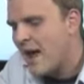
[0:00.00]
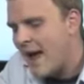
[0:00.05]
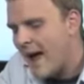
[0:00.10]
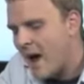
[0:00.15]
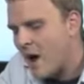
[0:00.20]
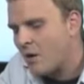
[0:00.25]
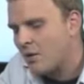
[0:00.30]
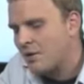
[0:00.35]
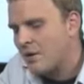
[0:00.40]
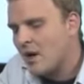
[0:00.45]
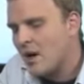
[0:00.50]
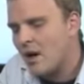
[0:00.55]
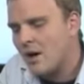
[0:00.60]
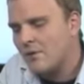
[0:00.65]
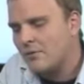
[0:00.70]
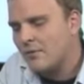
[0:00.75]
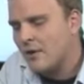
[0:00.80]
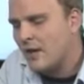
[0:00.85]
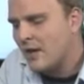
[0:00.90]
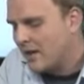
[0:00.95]
out
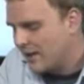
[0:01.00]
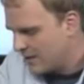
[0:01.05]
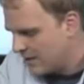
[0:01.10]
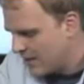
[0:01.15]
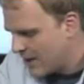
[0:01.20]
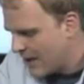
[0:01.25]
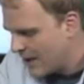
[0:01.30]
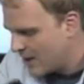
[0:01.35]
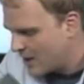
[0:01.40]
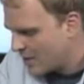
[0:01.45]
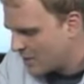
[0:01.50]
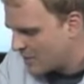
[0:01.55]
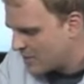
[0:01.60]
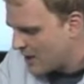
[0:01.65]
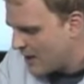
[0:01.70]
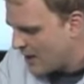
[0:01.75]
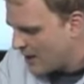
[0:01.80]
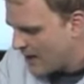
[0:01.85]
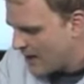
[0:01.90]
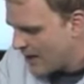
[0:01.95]
of the negatives.
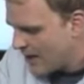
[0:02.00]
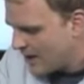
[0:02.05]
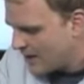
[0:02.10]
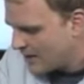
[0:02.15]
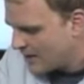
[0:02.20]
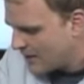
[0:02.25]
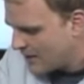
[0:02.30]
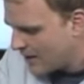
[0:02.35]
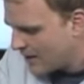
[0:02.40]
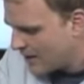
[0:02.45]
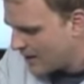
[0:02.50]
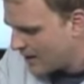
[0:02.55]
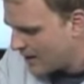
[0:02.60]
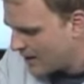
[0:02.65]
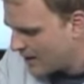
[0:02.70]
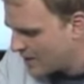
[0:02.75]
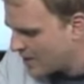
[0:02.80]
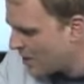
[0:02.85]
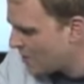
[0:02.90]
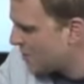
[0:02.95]
And uh,
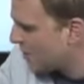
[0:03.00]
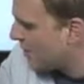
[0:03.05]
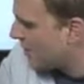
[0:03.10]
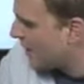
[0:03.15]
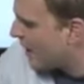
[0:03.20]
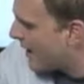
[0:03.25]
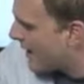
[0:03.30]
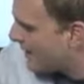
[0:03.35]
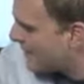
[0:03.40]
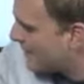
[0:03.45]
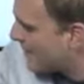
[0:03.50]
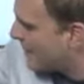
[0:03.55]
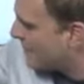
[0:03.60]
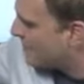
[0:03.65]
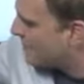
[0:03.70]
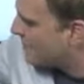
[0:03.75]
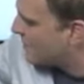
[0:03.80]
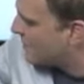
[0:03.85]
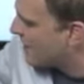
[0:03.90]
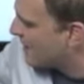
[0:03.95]
it's also going to
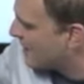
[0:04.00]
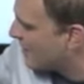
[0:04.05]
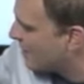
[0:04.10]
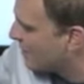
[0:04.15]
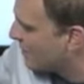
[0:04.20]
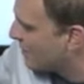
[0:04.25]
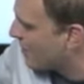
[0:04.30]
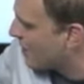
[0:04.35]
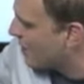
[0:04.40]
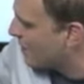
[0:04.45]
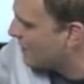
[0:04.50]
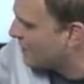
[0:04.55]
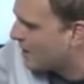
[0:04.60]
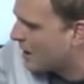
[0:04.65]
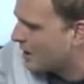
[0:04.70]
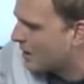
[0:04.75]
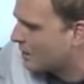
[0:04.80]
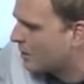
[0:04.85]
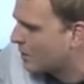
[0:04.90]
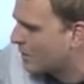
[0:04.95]
take care of all of the
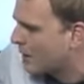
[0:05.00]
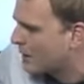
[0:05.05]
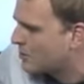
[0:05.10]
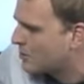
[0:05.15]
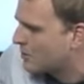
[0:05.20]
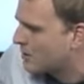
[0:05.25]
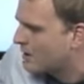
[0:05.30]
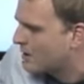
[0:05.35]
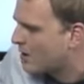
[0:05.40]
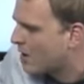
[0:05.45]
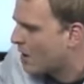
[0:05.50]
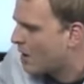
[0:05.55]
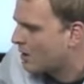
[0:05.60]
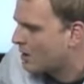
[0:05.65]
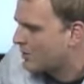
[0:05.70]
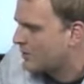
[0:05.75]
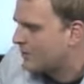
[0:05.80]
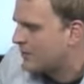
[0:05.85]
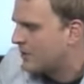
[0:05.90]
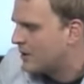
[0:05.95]
color correction and
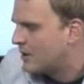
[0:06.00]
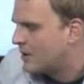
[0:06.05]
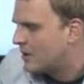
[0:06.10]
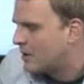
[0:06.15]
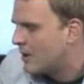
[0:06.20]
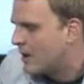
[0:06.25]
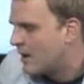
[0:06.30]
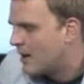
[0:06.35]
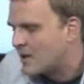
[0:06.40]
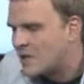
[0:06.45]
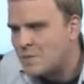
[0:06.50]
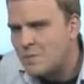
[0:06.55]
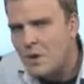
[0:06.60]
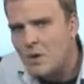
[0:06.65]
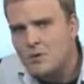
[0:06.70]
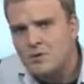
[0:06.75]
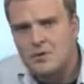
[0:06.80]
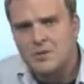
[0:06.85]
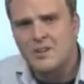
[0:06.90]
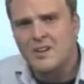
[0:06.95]
all of the uh,
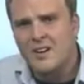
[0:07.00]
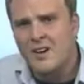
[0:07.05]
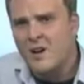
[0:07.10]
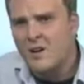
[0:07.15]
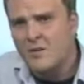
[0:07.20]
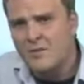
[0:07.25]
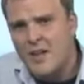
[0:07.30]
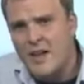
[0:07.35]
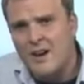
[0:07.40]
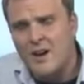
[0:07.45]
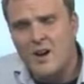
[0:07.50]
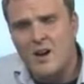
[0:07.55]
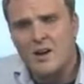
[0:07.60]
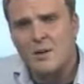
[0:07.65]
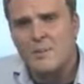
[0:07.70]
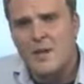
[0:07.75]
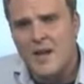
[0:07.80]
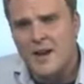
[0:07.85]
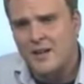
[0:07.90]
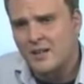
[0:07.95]
exposure and all of that
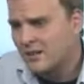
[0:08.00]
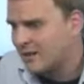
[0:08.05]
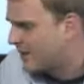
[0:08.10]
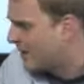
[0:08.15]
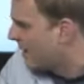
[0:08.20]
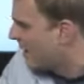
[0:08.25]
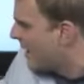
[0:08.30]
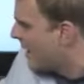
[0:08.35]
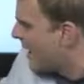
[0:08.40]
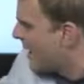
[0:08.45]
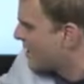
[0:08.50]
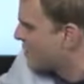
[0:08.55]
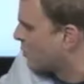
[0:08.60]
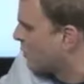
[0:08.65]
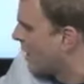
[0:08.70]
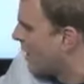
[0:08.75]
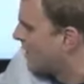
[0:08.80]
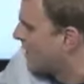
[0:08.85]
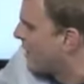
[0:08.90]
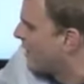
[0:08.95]
automatically as
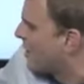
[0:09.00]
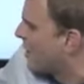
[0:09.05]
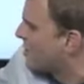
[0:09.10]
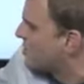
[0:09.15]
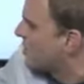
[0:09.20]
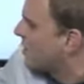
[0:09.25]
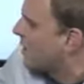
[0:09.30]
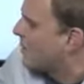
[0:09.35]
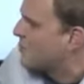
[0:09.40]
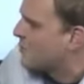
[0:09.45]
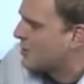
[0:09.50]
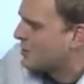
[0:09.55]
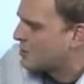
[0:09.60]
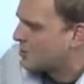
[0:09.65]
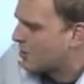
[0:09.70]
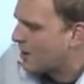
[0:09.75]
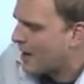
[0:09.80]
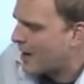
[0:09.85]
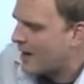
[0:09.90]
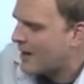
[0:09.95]
well. Now it also comes with a
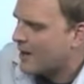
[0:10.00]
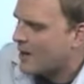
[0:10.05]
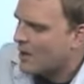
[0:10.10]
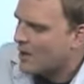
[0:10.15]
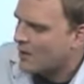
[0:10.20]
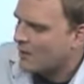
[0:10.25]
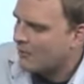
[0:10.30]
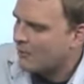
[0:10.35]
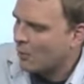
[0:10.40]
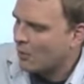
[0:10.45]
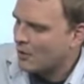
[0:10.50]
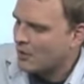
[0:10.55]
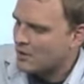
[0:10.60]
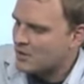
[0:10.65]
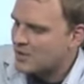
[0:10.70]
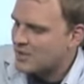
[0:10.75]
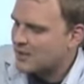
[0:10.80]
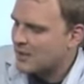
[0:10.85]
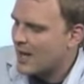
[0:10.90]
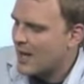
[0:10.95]
tray for
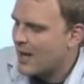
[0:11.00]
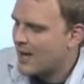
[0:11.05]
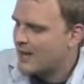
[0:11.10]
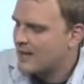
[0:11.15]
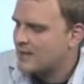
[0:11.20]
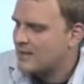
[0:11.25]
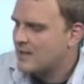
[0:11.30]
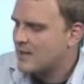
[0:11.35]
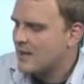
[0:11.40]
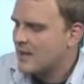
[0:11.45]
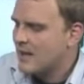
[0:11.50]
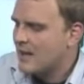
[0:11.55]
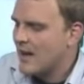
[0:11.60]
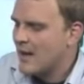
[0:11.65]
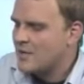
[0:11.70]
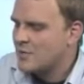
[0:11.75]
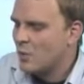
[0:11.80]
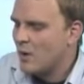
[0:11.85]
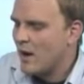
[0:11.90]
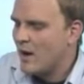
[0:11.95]
your slides
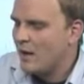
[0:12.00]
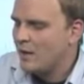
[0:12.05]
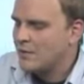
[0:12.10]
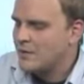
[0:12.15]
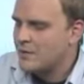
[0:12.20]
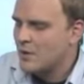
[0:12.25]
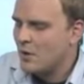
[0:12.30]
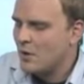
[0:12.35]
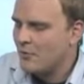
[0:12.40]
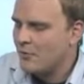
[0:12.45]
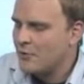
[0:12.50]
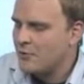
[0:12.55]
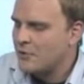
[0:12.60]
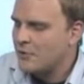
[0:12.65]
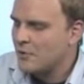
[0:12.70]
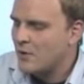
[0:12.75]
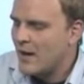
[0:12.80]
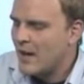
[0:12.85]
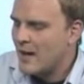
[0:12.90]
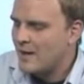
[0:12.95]
as well. So if you
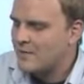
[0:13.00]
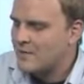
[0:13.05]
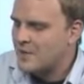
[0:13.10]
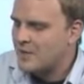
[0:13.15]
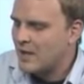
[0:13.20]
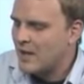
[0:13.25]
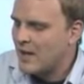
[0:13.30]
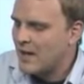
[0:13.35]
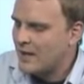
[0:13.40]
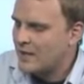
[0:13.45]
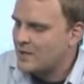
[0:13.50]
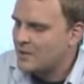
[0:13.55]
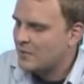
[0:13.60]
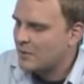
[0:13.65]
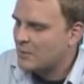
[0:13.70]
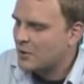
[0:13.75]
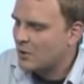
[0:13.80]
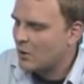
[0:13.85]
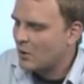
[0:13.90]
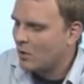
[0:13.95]
do have slides
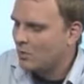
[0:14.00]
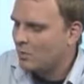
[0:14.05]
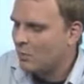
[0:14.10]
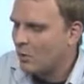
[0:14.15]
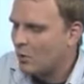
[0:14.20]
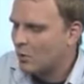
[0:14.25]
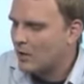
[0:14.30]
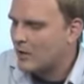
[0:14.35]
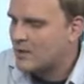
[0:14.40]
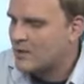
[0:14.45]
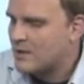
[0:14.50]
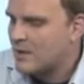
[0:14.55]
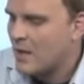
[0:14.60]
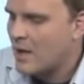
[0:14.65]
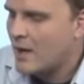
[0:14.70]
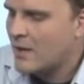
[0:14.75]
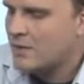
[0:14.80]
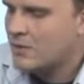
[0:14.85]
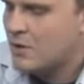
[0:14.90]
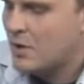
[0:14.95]
from your old boring
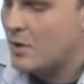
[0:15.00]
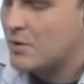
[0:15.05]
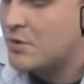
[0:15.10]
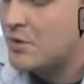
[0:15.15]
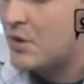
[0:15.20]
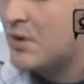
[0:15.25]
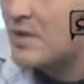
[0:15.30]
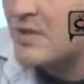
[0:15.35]
slideshows, you can